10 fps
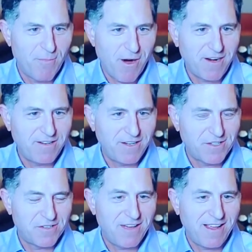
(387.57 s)
The market
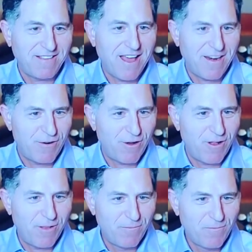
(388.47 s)
doesn't like that at
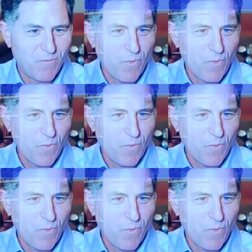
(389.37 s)
all.